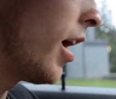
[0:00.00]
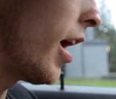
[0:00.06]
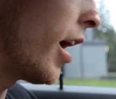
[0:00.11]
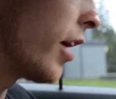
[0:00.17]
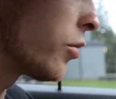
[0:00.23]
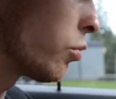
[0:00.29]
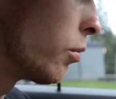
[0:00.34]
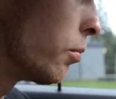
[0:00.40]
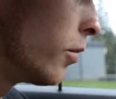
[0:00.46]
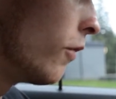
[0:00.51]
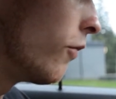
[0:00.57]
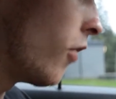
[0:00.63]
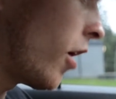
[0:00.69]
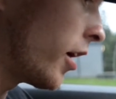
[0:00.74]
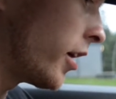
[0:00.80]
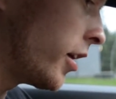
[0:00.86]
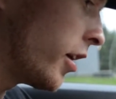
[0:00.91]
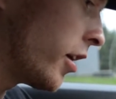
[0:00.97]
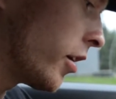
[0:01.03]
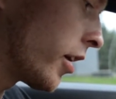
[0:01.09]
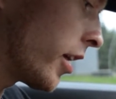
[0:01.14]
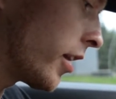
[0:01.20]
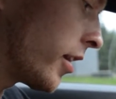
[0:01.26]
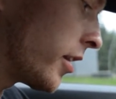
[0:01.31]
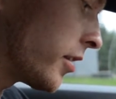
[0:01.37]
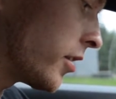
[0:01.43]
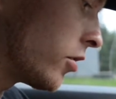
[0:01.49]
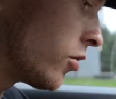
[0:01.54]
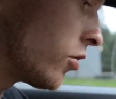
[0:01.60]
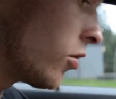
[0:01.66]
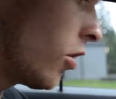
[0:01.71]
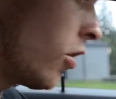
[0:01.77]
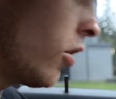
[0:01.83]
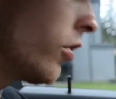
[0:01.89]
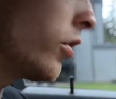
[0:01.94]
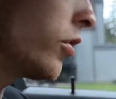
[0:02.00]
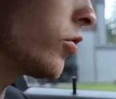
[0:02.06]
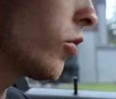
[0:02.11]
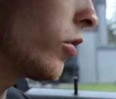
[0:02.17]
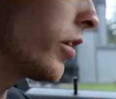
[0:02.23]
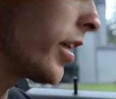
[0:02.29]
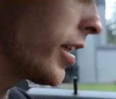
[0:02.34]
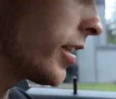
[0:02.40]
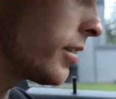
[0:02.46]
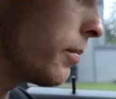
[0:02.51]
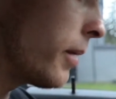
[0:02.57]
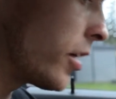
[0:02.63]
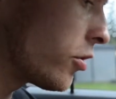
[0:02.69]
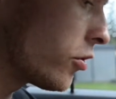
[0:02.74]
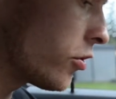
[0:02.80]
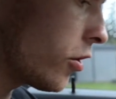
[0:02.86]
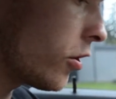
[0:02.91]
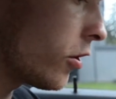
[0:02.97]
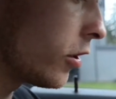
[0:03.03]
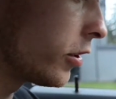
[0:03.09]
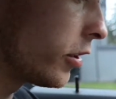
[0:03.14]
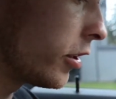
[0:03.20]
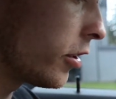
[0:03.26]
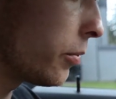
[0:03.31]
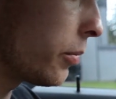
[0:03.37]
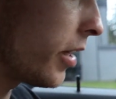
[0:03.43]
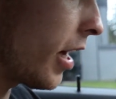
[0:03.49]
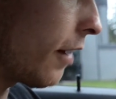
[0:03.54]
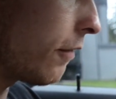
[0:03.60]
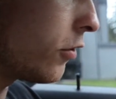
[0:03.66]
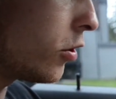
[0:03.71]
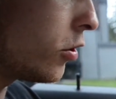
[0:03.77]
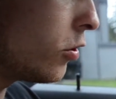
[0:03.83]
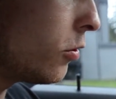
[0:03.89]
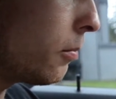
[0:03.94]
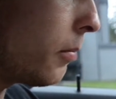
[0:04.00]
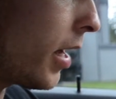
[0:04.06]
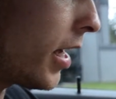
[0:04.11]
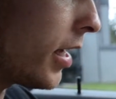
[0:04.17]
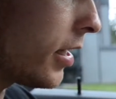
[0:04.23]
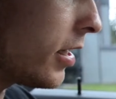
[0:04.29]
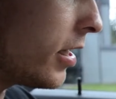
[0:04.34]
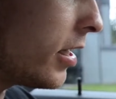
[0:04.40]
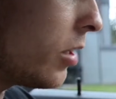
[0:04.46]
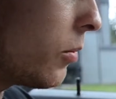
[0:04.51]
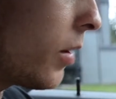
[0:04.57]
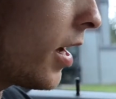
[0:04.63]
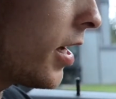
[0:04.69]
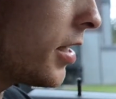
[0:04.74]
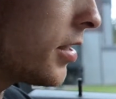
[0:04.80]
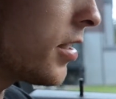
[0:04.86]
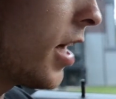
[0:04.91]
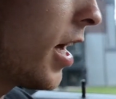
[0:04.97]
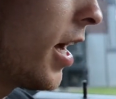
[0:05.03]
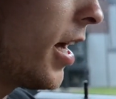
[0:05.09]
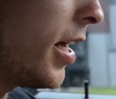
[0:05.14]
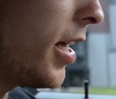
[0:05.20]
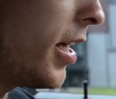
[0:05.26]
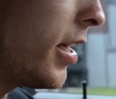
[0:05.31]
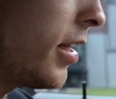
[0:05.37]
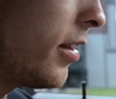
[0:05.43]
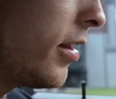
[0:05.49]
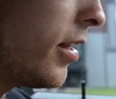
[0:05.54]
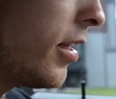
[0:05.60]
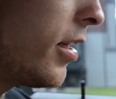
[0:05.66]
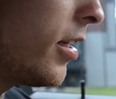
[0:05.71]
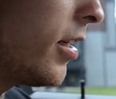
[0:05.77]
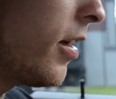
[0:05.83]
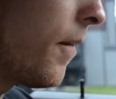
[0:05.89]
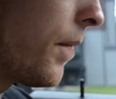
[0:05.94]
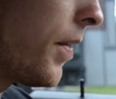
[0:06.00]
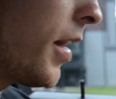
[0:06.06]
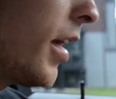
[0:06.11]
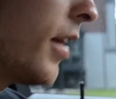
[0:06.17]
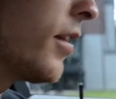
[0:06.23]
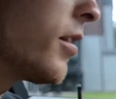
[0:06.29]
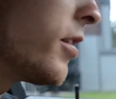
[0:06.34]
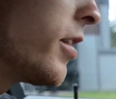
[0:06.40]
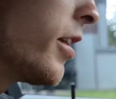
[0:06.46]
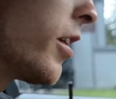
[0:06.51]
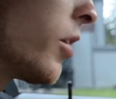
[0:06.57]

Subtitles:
So we'll move on here, get this installed. So like as mentioned earlier, we have two main keyways in the steering